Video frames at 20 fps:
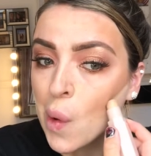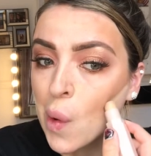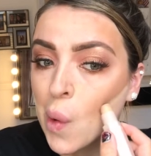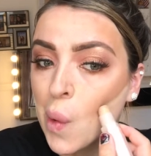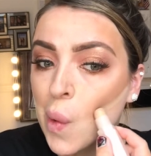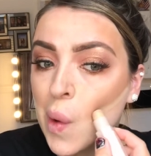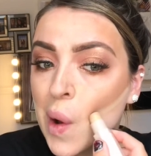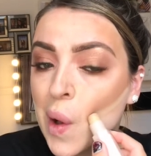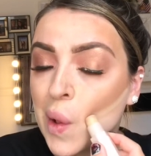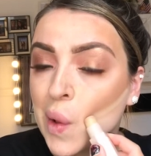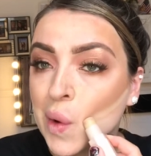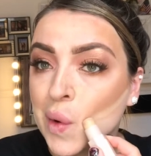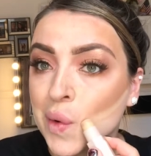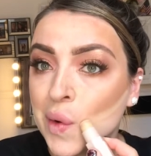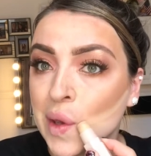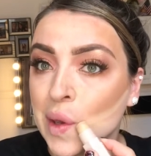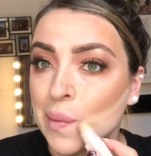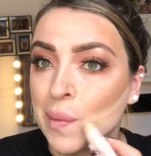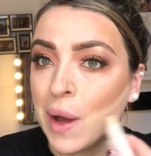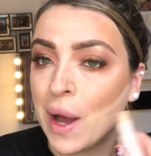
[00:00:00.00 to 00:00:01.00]
well,
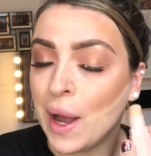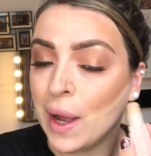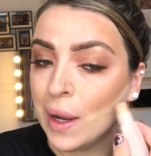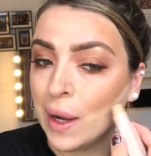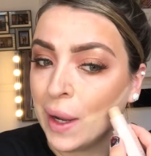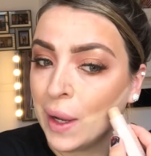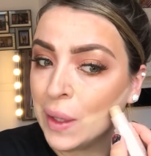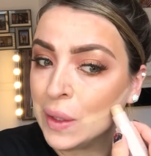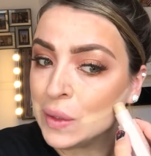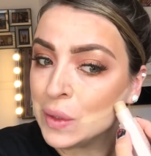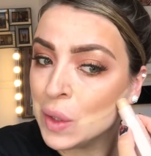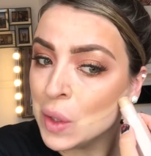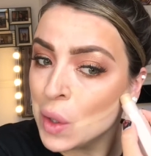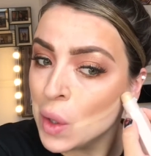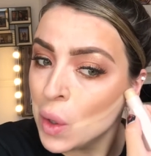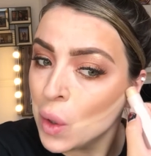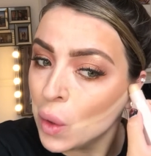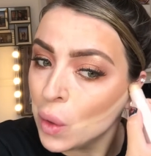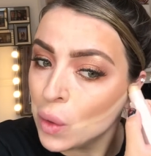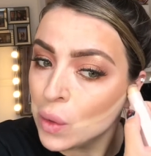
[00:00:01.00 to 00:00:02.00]
cream highlight,
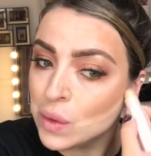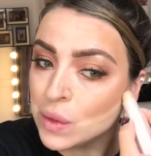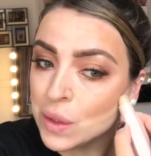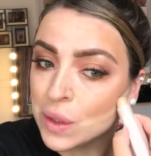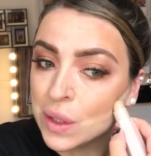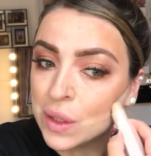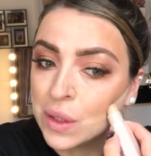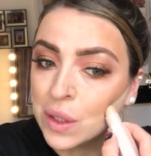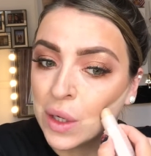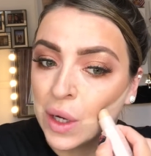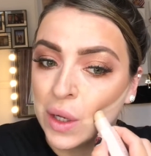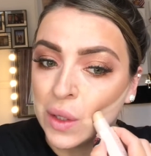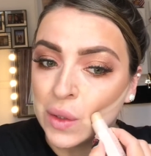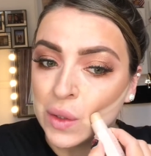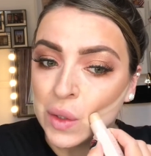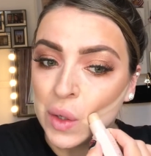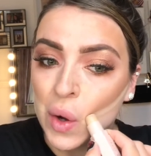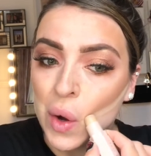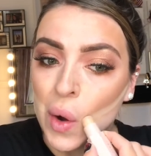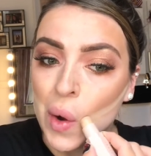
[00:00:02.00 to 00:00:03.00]
underneath the
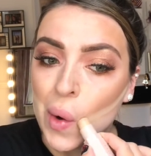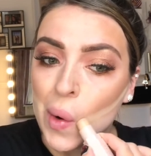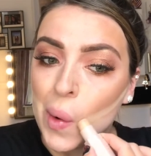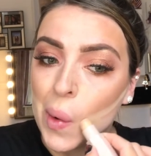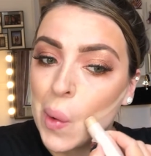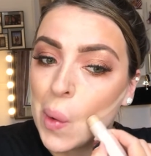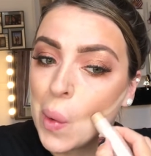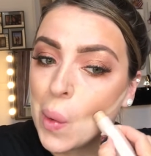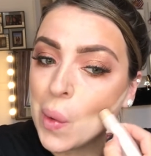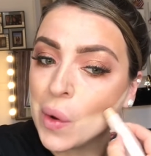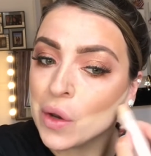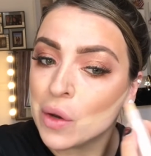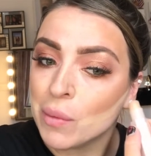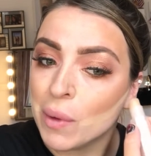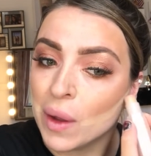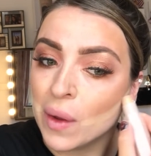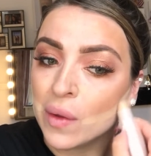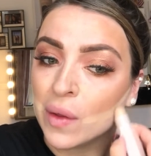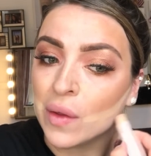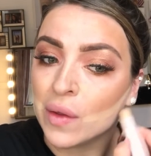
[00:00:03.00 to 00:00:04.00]
contour, which
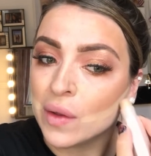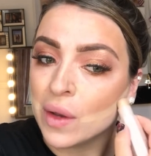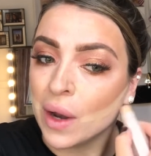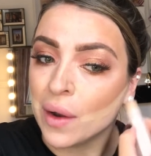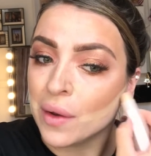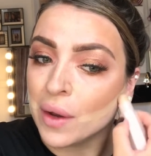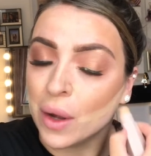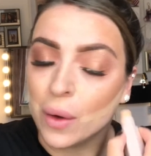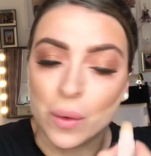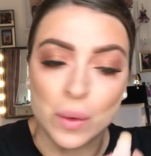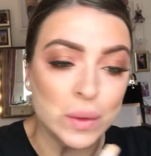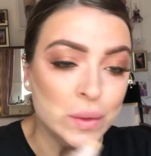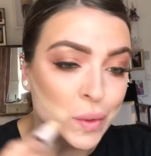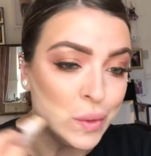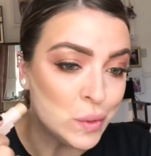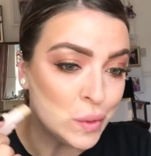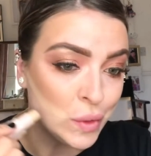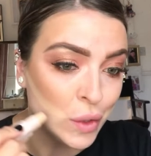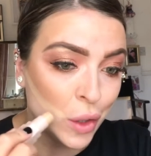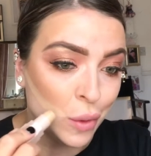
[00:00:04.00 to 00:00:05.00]
makes it stand out
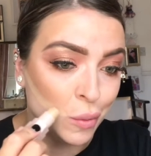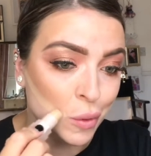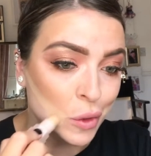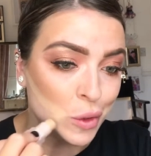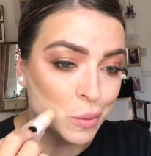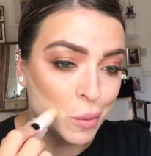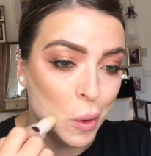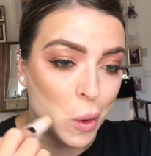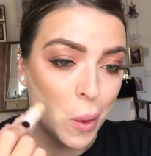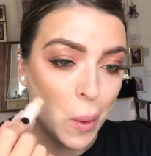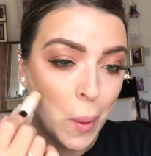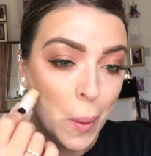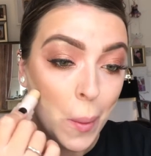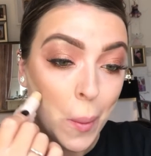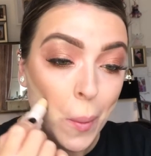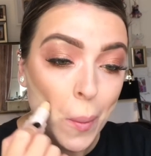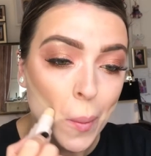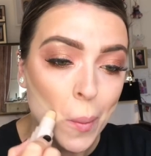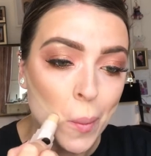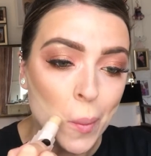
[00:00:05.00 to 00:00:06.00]
so much more.
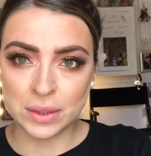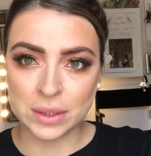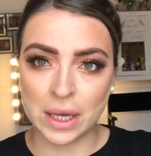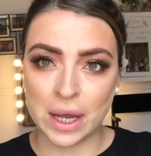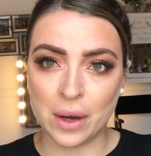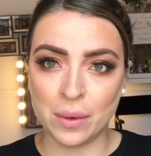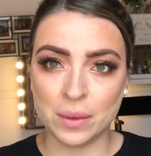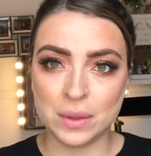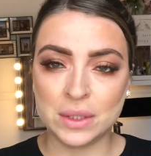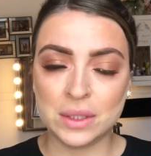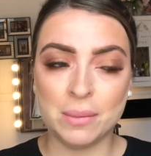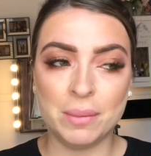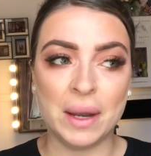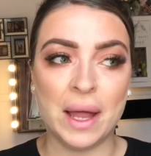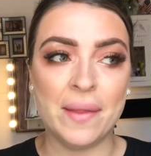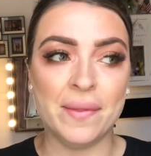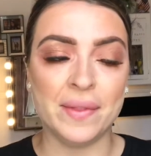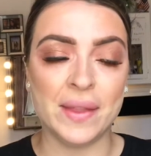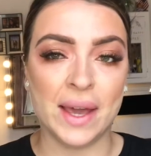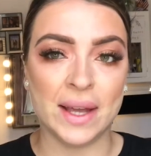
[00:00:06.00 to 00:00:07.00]
So to
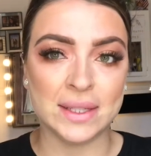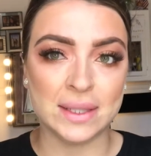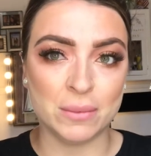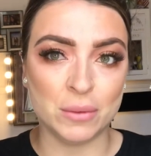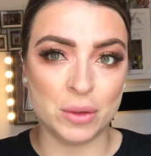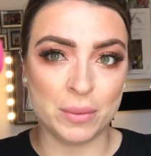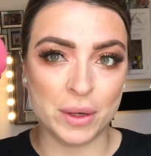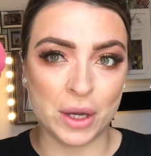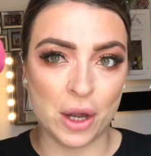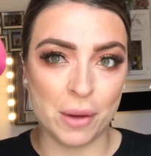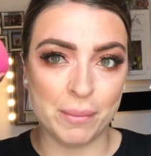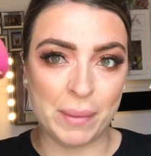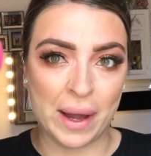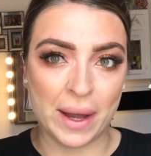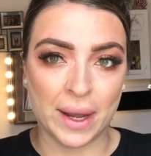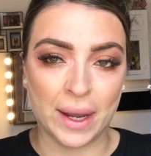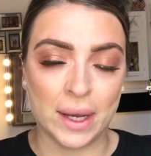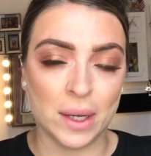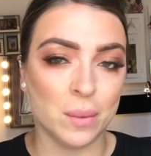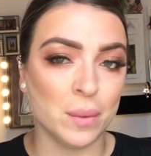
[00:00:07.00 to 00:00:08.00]
blend this, I'm going to be going
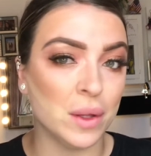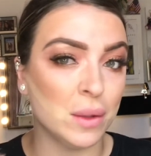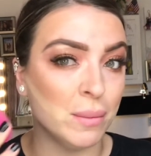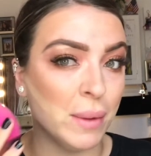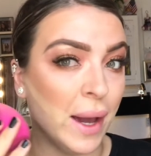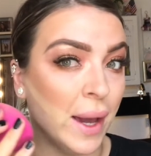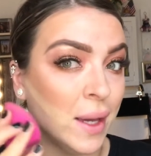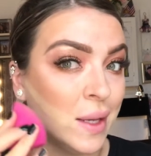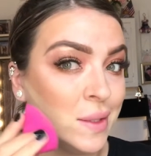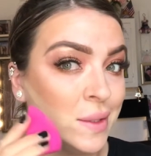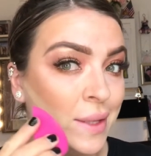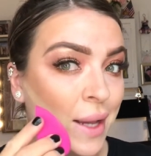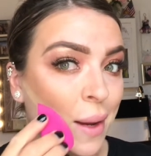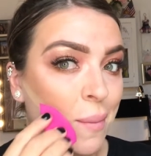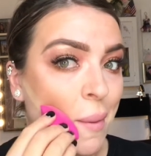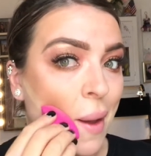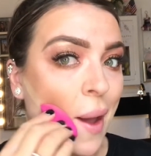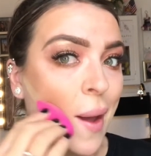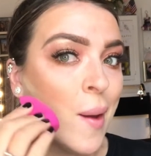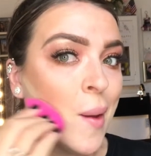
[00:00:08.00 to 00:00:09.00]
back in with my
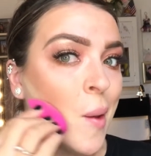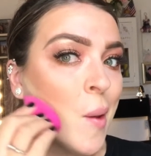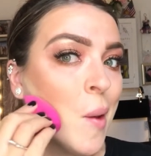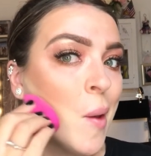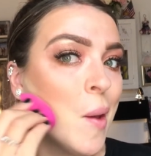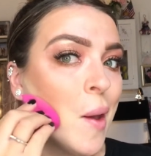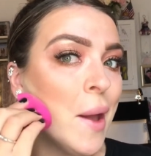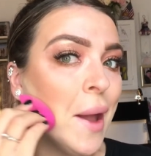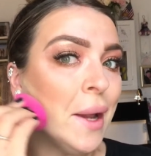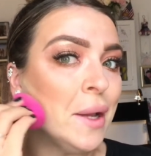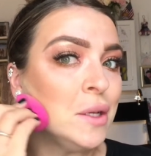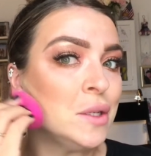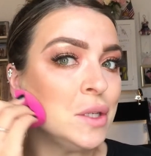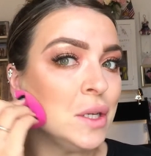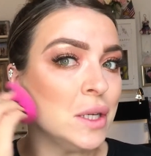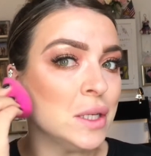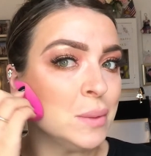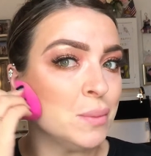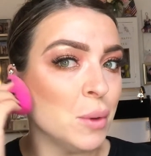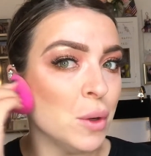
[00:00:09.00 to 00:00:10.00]
Sigma
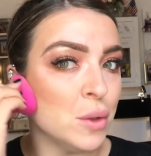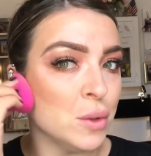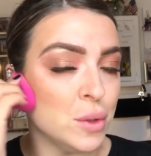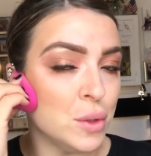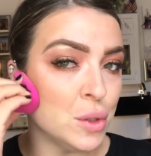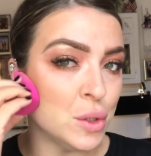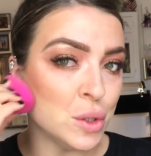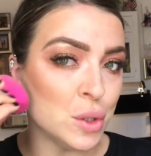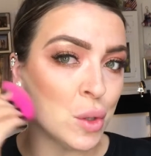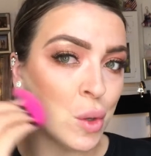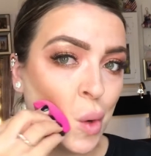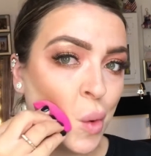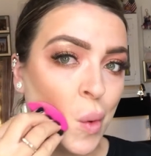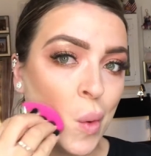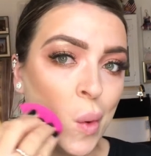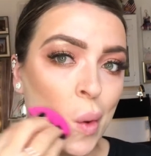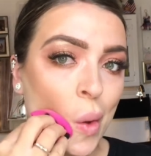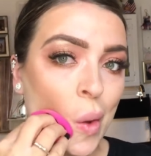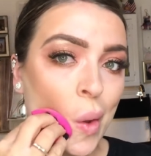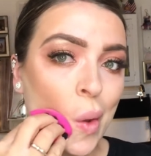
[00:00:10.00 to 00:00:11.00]
HD sponge,
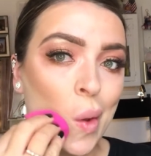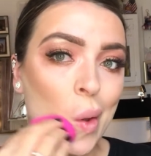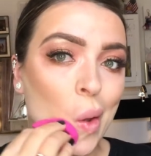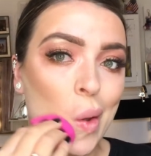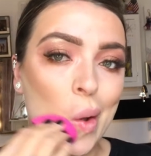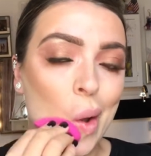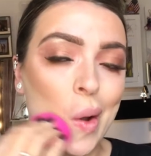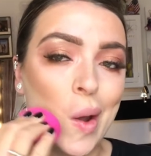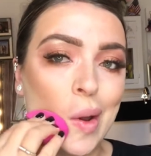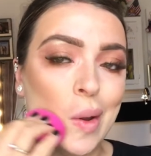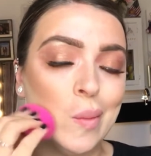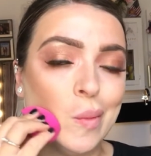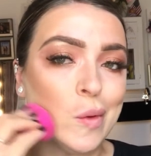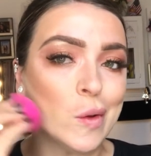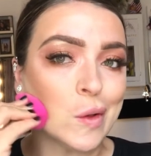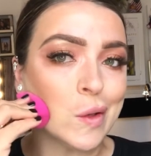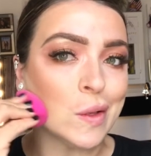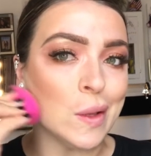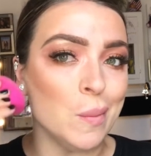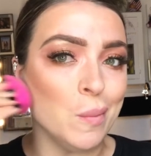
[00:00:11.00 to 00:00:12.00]
and I'm
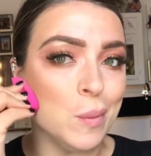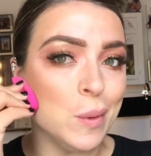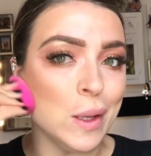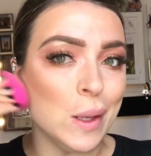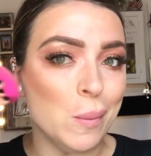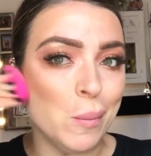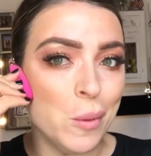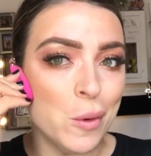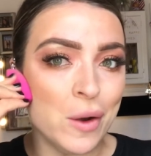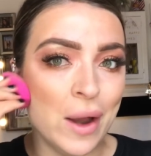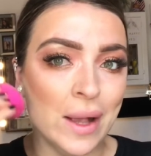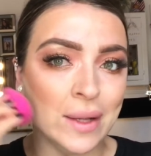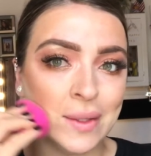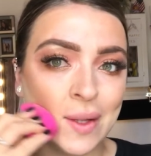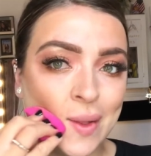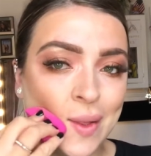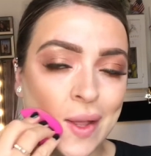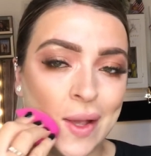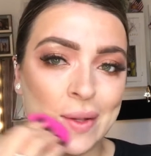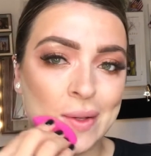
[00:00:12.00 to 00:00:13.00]
just simply
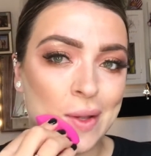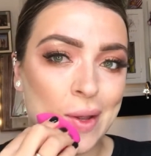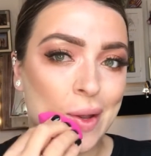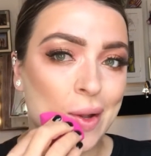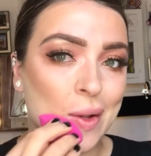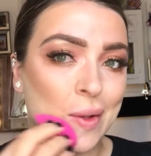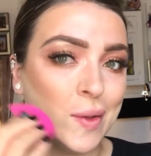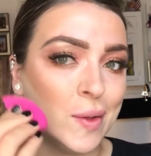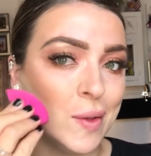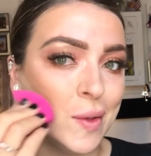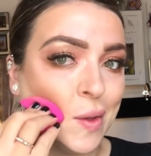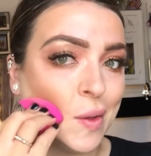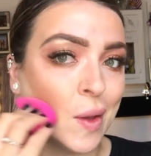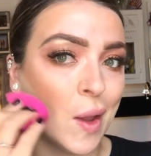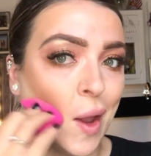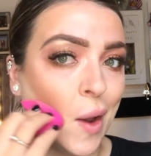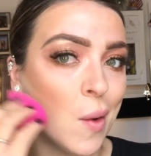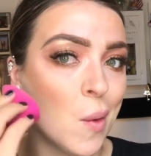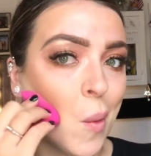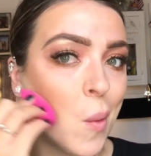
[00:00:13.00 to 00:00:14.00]
pressing this into the skin.